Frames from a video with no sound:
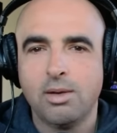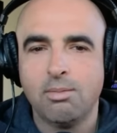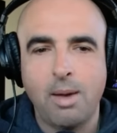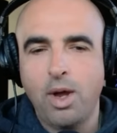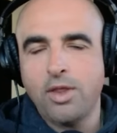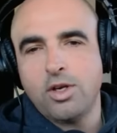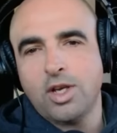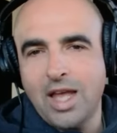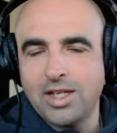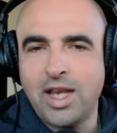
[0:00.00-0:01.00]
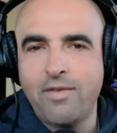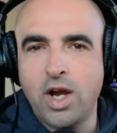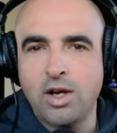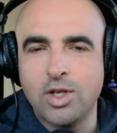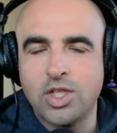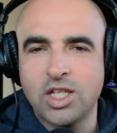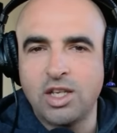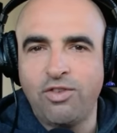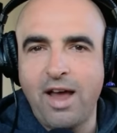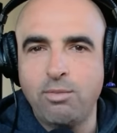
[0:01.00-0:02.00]
My brother, you're getting
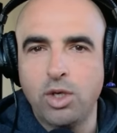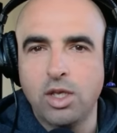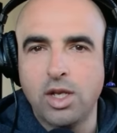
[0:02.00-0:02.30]
$765 million.